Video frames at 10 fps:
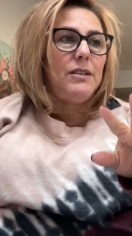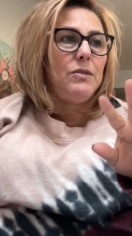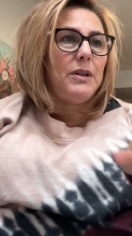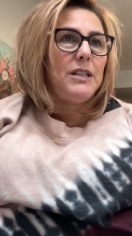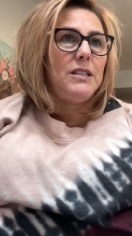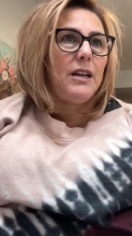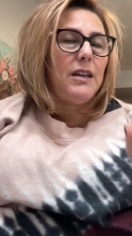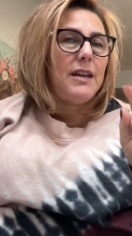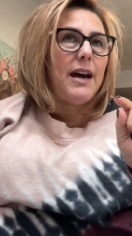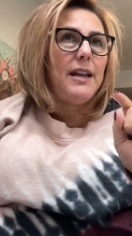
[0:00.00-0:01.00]
do want to tell
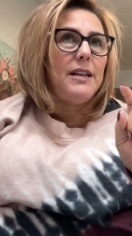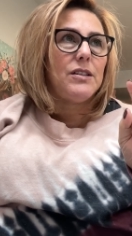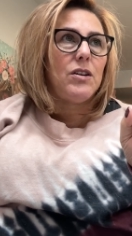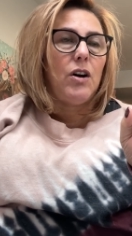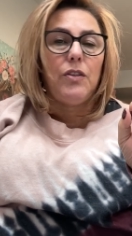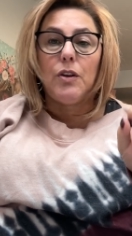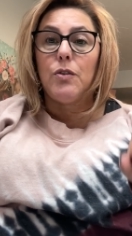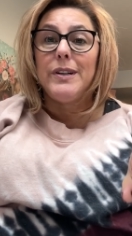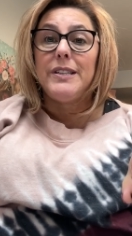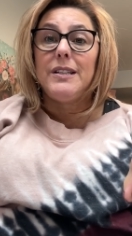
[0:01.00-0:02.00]
you that, is called the
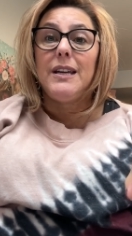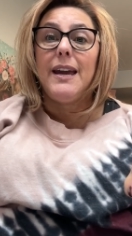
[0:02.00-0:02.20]
Krista